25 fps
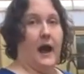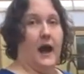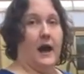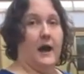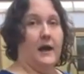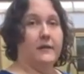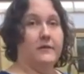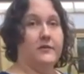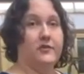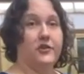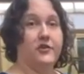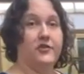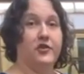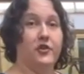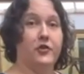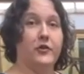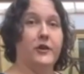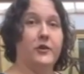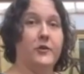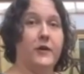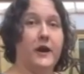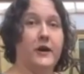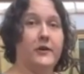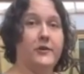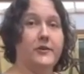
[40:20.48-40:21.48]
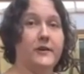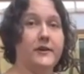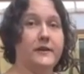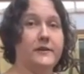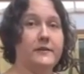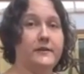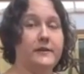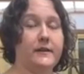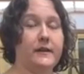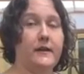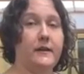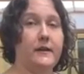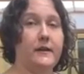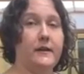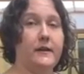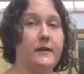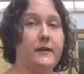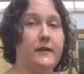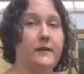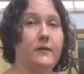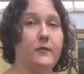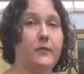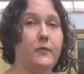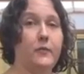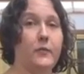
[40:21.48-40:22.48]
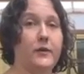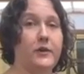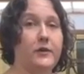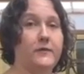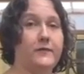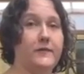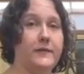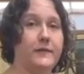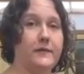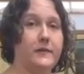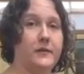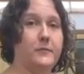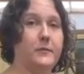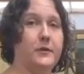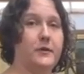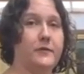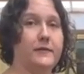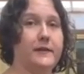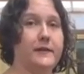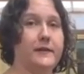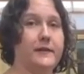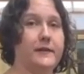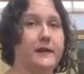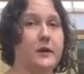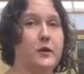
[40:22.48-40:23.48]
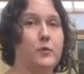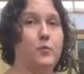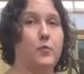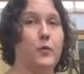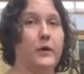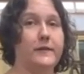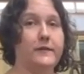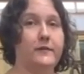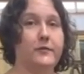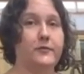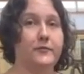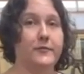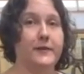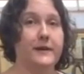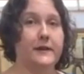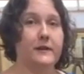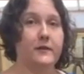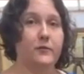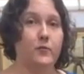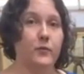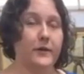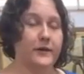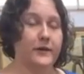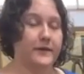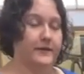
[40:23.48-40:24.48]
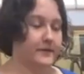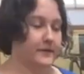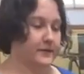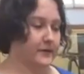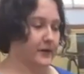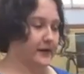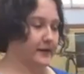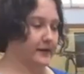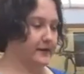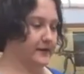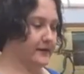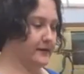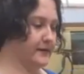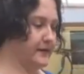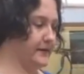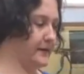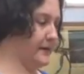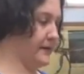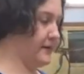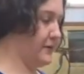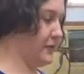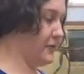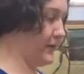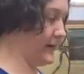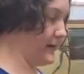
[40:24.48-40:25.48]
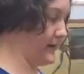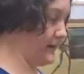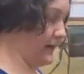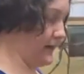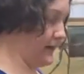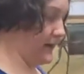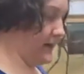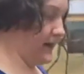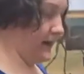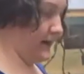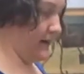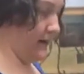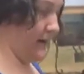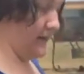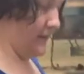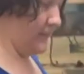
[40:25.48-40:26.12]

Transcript: To show you how you can tell when you visit a museum what's real and what's not, let's take a quick look here.